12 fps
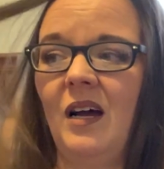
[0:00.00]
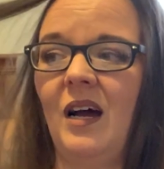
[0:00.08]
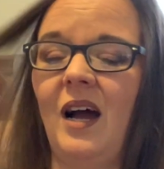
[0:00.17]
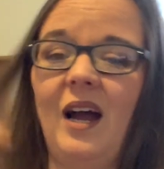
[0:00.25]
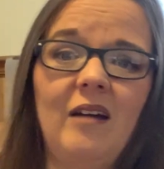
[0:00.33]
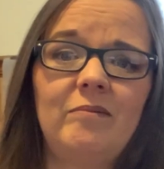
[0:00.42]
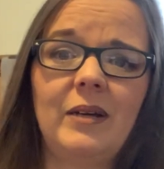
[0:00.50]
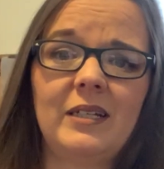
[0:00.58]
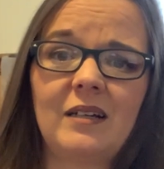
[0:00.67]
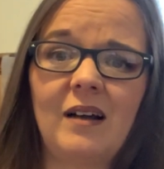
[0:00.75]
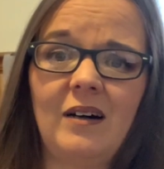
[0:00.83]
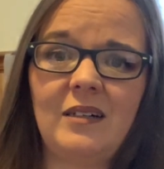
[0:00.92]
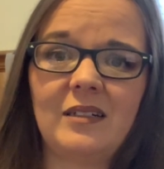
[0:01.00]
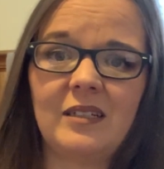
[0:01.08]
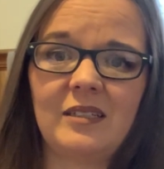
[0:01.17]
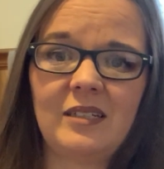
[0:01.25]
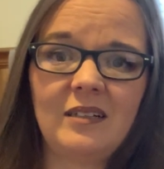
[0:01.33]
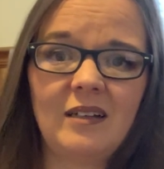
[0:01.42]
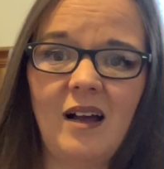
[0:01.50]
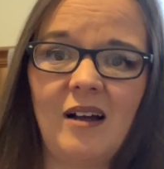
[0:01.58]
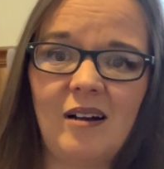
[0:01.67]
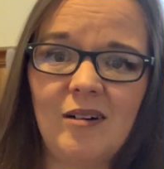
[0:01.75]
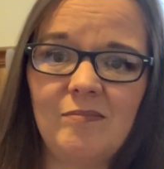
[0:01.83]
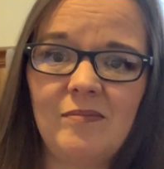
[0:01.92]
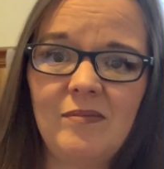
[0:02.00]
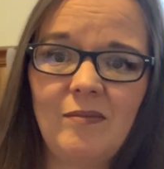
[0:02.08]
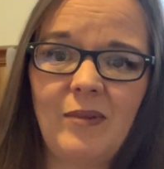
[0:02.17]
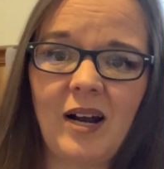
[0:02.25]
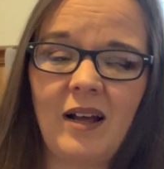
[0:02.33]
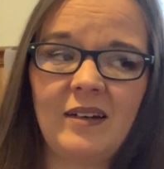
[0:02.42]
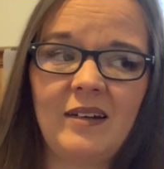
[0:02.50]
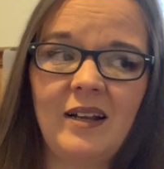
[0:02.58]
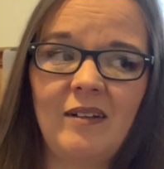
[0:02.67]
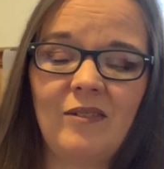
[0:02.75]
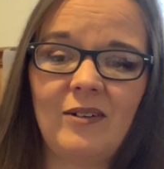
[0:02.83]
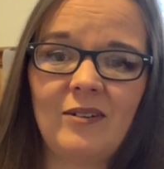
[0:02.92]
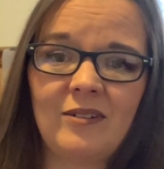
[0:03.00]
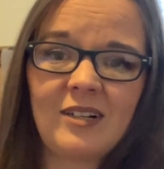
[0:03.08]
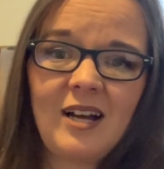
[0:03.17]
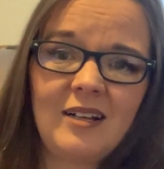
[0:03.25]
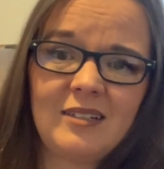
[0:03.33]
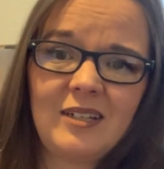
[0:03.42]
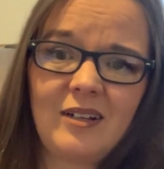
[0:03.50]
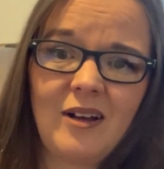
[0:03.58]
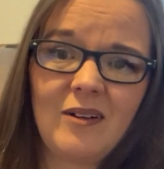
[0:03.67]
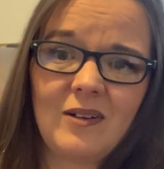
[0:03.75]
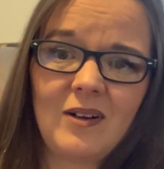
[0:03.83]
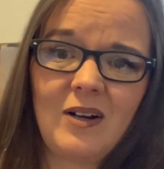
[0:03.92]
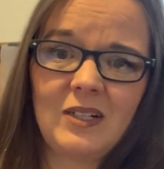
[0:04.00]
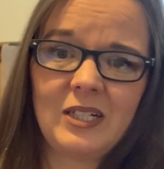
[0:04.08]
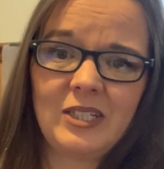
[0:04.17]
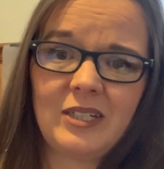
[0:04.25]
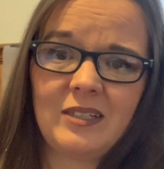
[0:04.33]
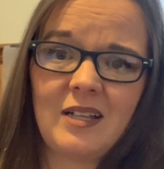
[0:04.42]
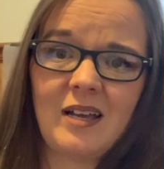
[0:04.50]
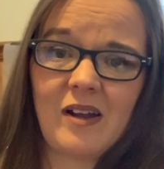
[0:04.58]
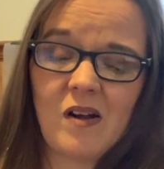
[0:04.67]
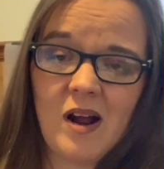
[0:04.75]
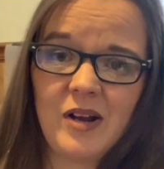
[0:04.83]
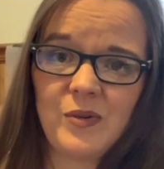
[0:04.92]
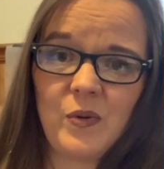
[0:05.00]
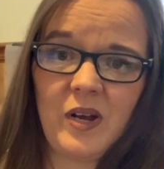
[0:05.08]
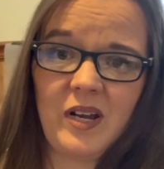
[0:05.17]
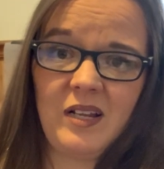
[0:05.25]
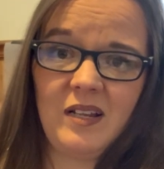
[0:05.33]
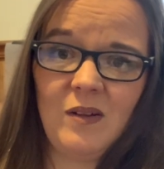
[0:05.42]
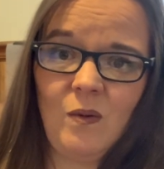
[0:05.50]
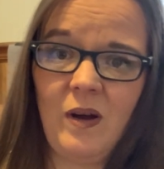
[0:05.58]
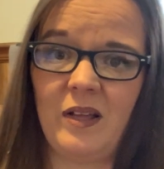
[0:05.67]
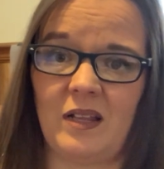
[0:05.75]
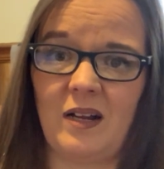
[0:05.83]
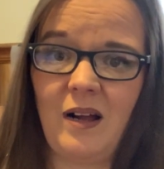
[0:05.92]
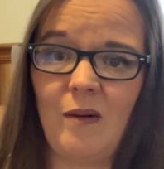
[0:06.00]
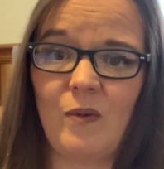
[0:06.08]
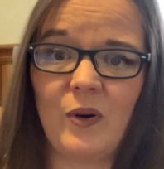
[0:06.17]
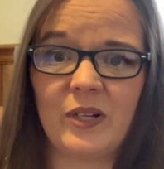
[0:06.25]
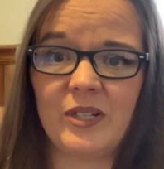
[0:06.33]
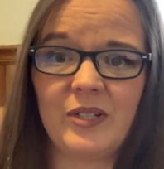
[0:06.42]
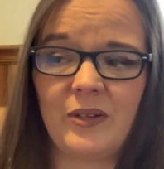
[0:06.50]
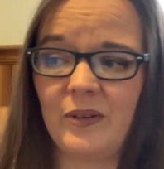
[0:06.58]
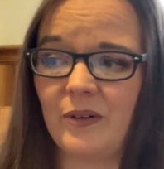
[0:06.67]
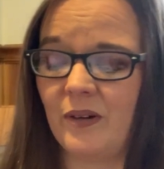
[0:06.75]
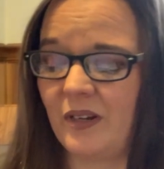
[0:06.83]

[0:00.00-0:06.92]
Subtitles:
I had been to college, but I never got to go to college and like graduate the way that I wanted to.